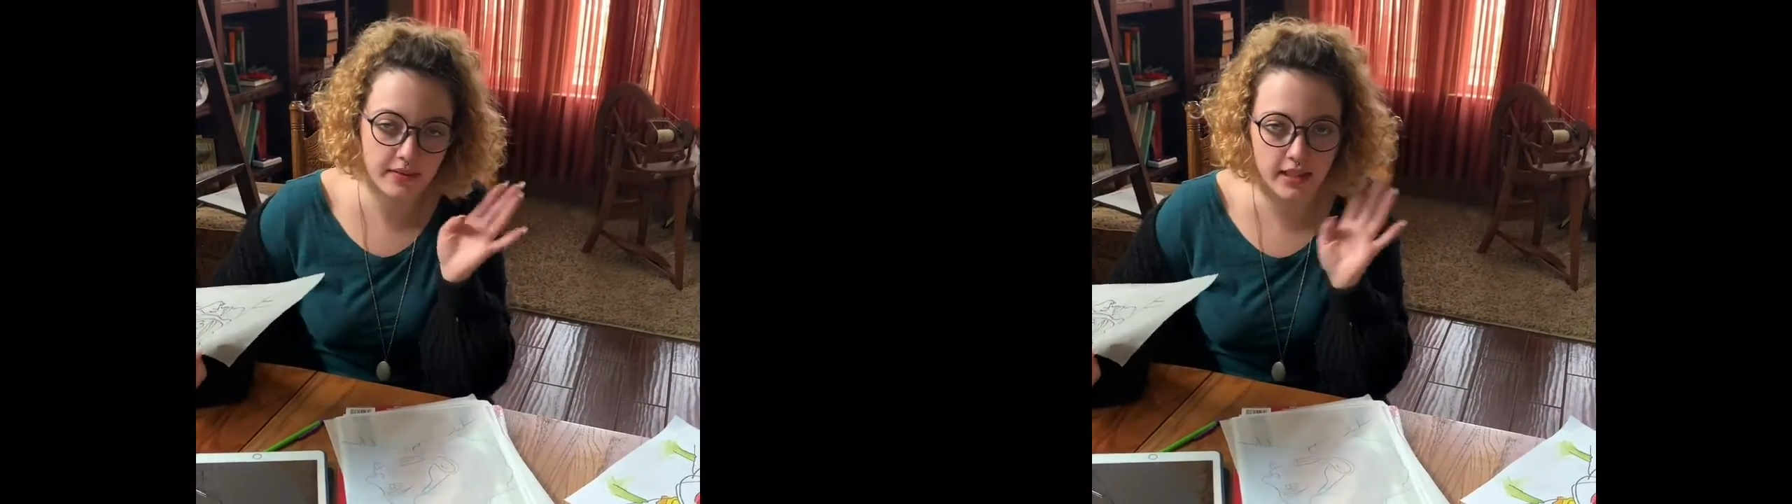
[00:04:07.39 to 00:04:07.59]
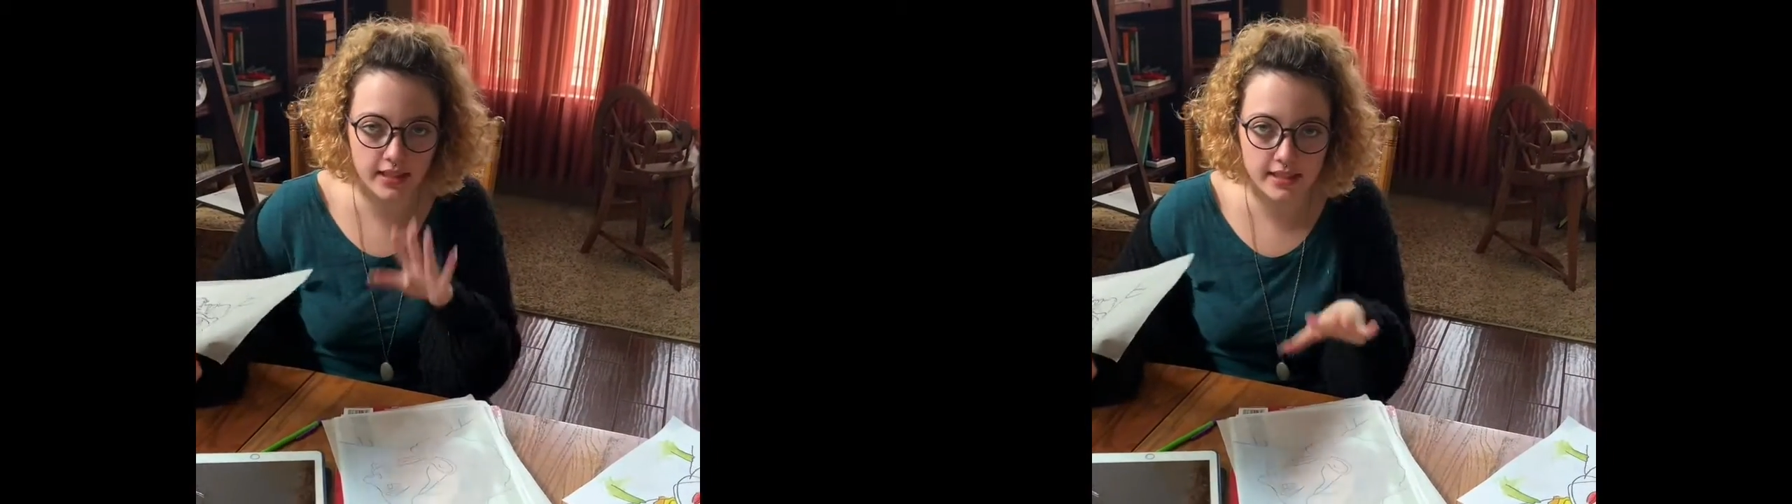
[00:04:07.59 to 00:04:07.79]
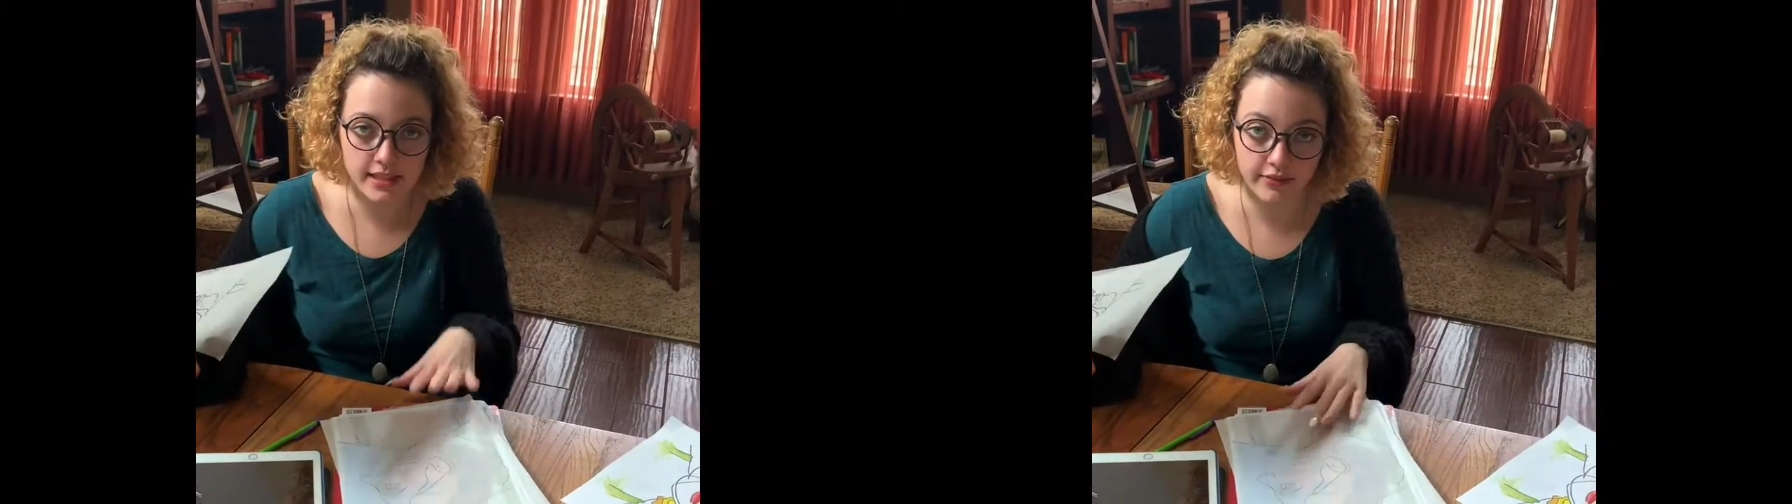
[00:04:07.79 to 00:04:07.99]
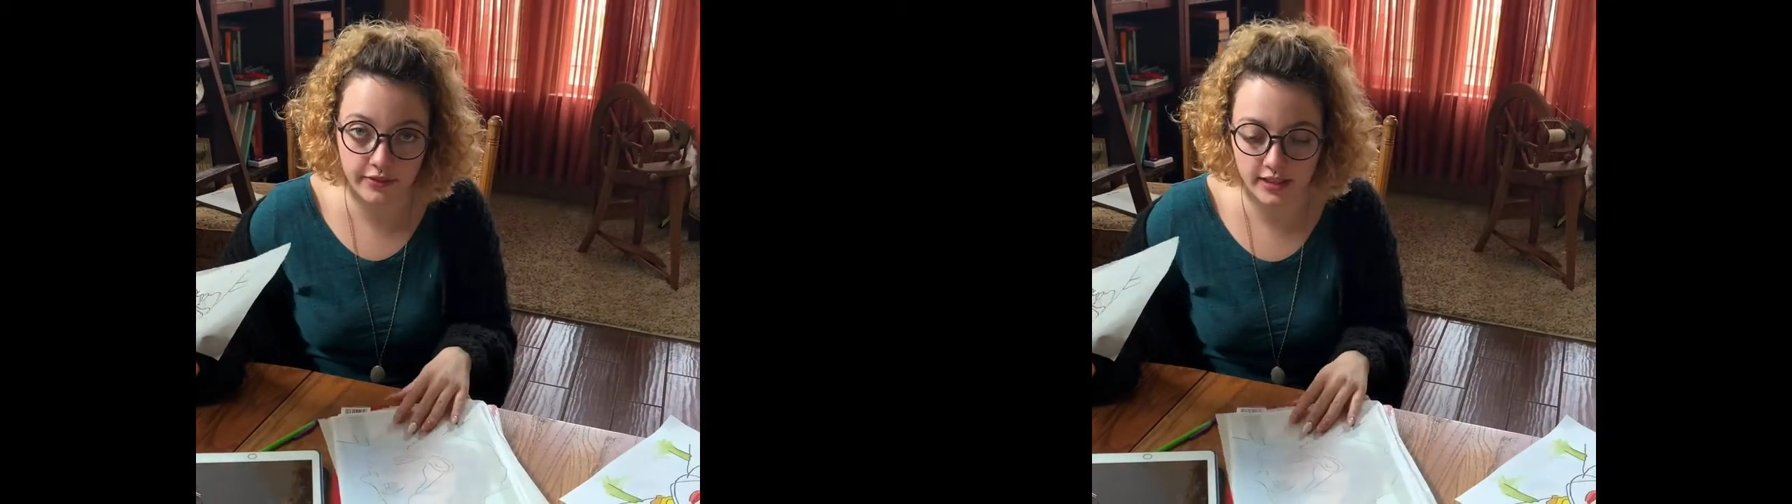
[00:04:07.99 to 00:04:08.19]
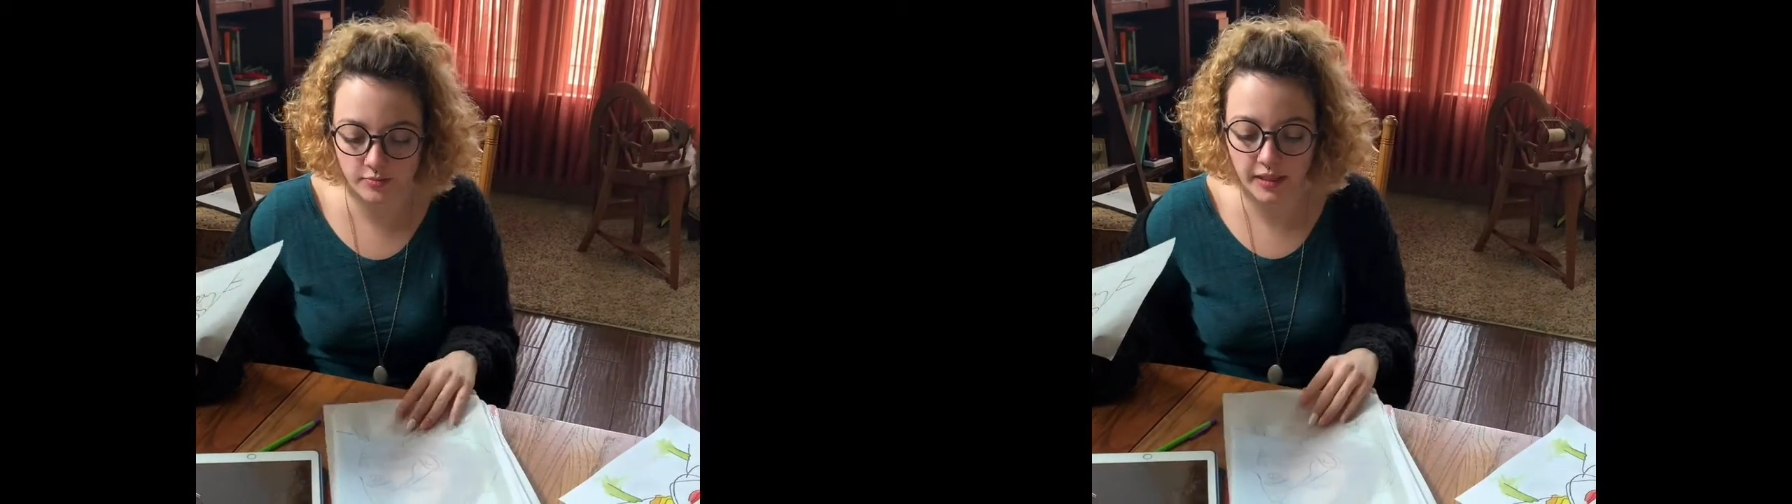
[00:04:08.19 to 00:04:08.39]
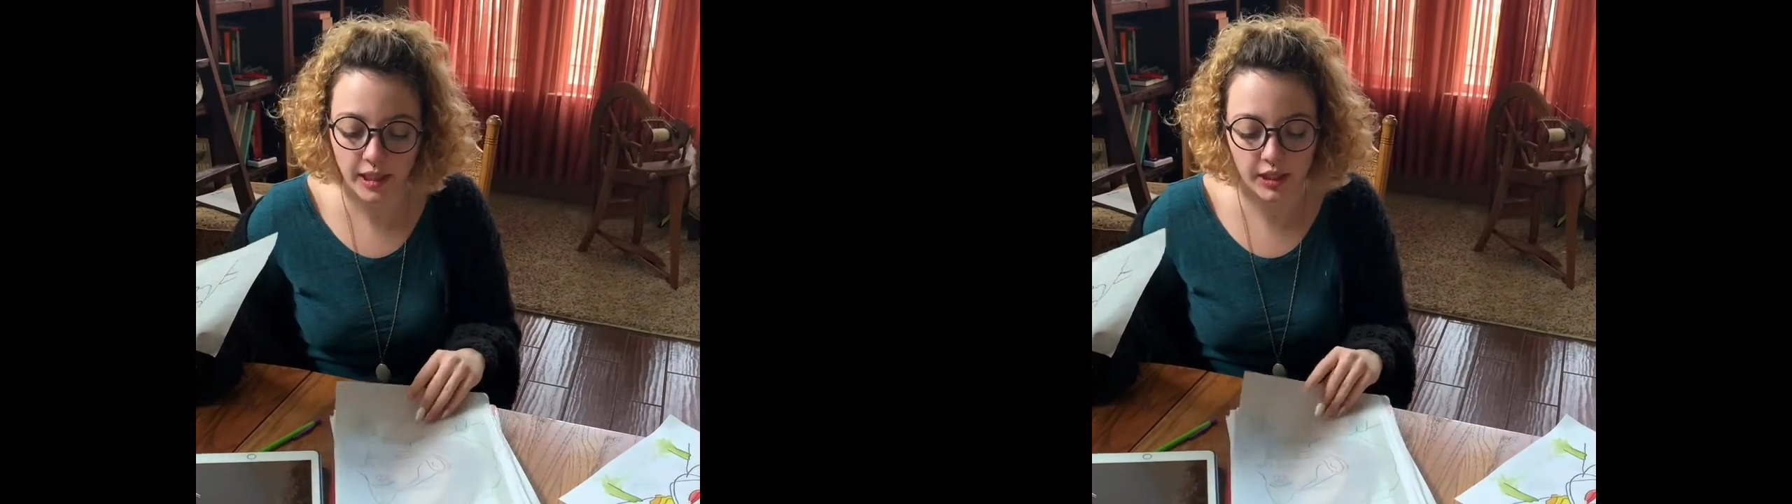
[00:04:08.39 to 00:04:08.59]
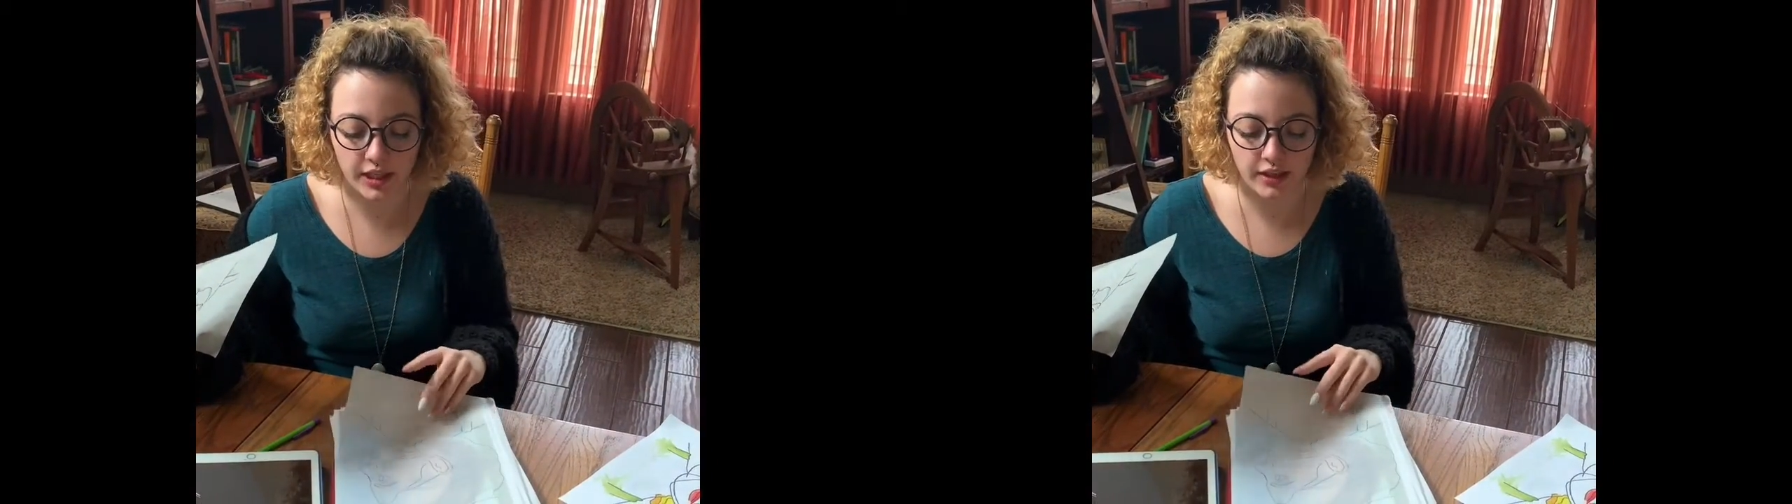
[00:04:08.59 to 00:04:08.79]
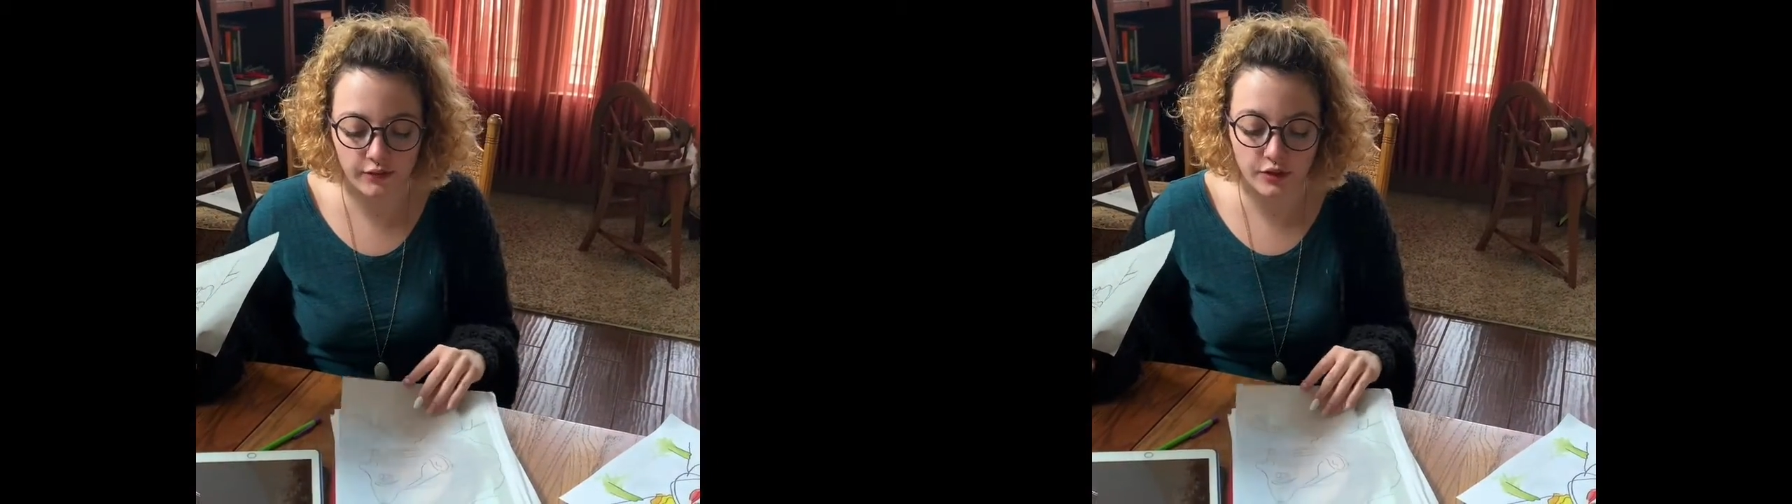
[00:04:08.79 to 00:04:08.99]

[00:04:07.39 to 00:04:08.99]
that is different depending on if